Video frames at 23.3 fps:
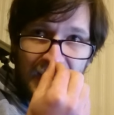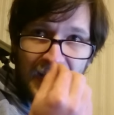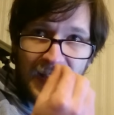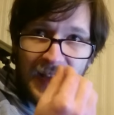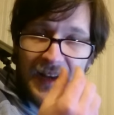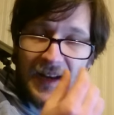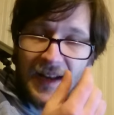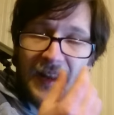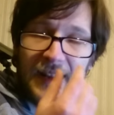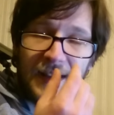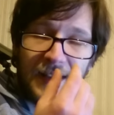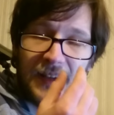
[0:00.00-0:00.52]

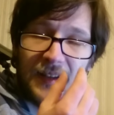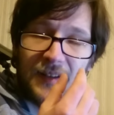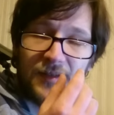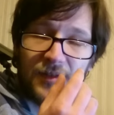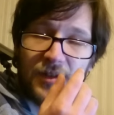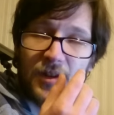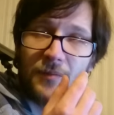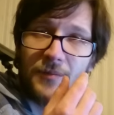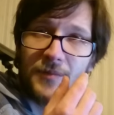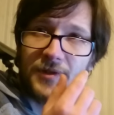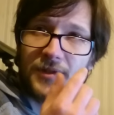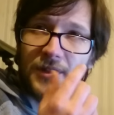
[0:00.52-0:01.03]
and,
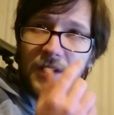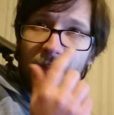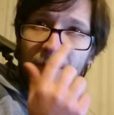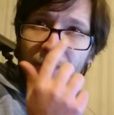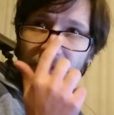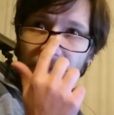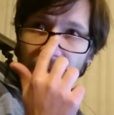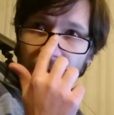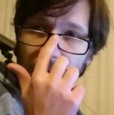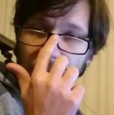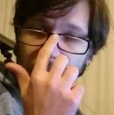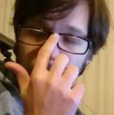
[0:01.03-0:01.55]
and adding
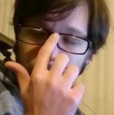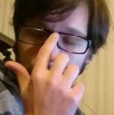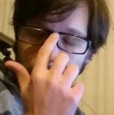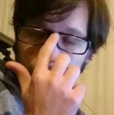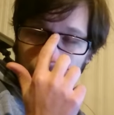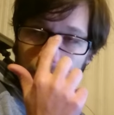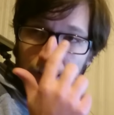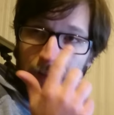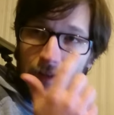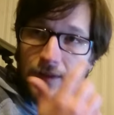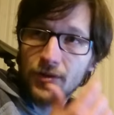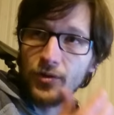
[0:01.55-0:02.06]
some
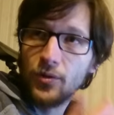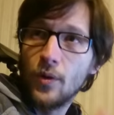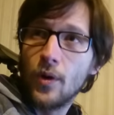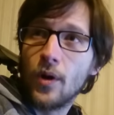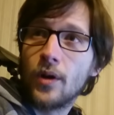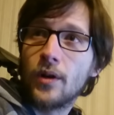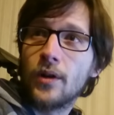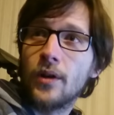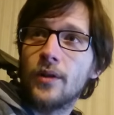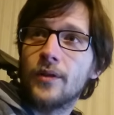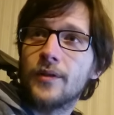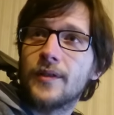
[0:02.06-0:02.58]
stuff uh,